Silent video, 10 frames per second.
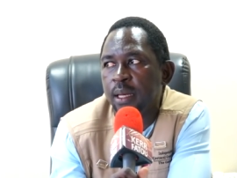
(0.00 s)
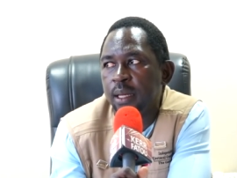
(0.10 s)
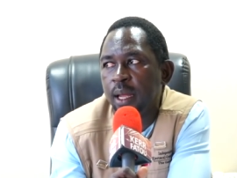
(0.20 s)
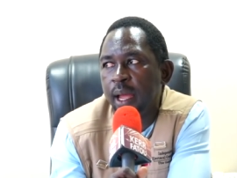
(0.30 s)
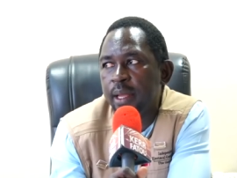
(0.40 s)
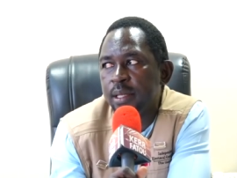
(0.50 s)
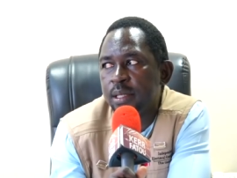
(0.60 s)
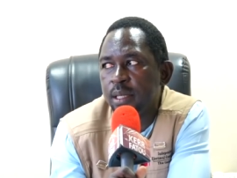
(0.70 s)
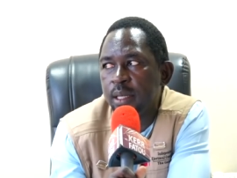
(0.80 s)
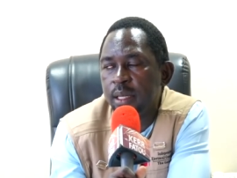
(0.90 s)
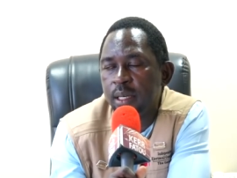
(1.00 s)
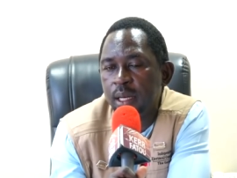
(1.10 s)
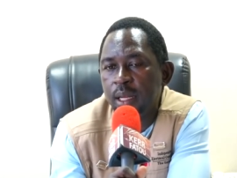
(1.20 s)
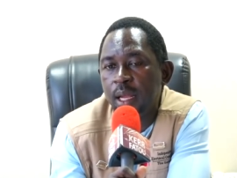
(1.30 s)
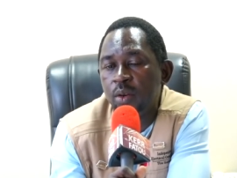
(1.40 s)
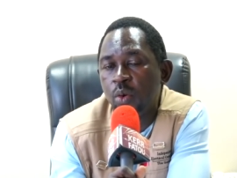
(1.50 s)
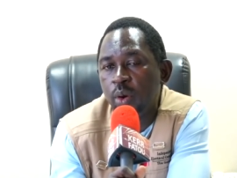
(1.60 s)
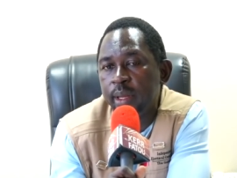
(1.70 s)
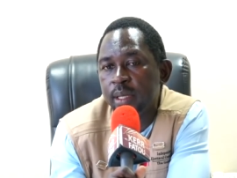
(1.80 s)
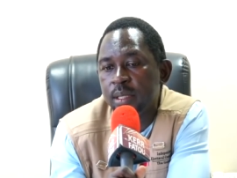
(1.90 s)
The IEC really
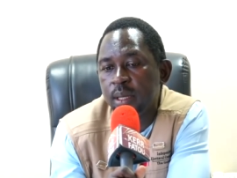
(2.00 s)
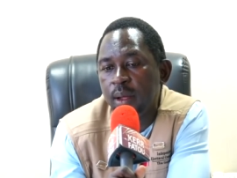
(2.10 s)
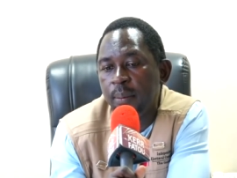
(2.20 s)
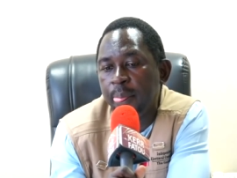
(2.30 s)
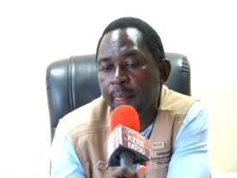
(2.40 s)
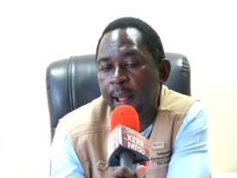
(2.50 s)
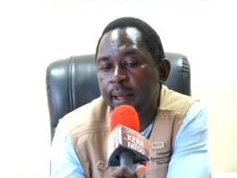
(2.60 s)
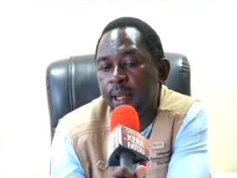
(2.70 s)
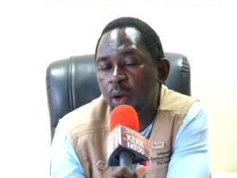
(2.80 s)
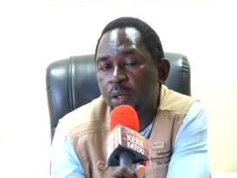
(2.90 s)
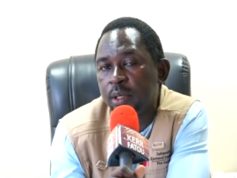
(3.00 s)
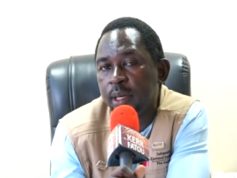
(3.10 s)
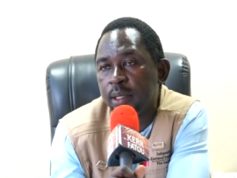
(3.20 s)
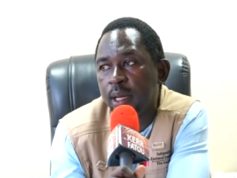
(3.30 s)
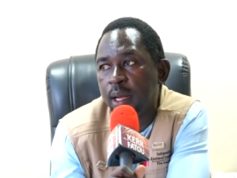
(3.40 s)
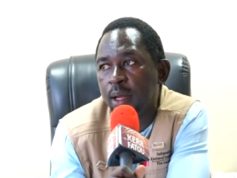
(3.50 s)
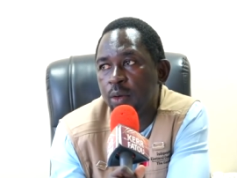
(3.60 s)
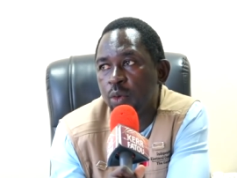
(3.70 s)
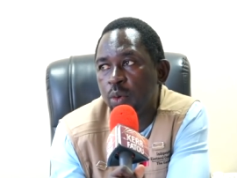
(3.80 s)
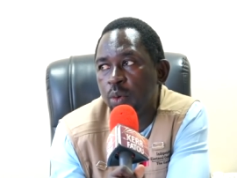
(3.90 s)
encourages the electorate
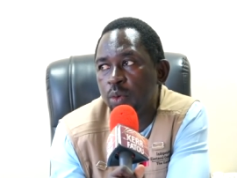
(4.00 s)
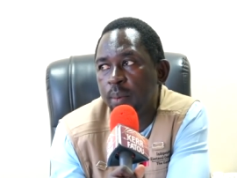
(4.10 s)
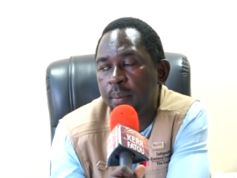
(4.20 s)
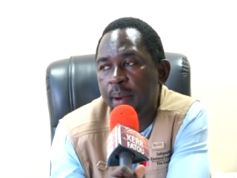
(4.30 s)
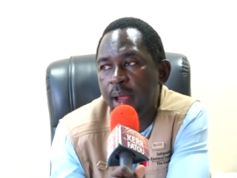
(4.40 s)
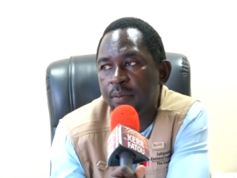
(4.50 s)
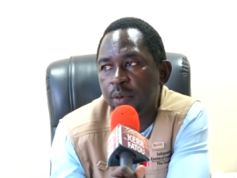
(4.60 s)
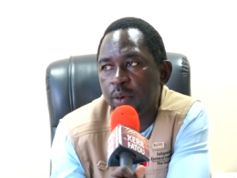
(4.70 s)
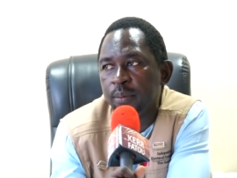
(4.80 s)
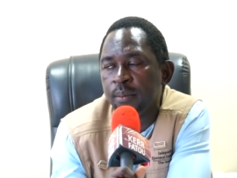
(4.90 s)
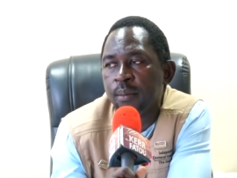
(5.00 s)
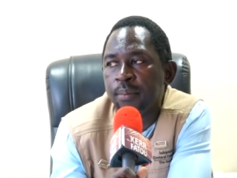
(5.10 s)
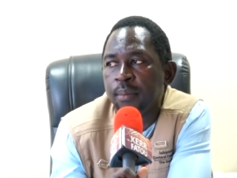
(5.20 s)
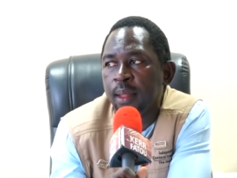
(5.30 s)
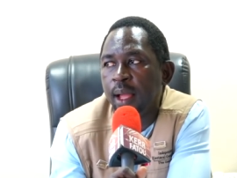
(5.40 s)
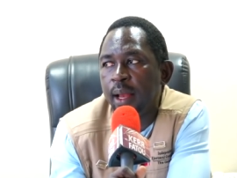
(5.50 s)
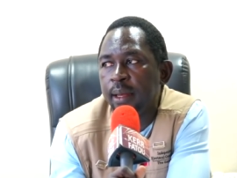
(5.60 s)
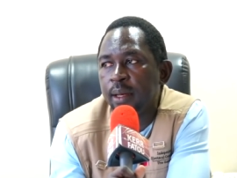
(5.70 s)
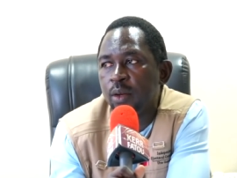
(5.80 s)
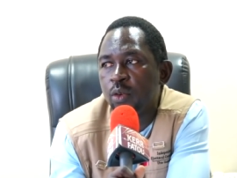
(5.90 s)
to be mindful and
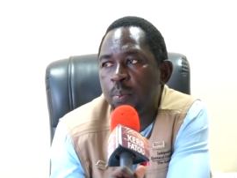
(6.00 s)
then to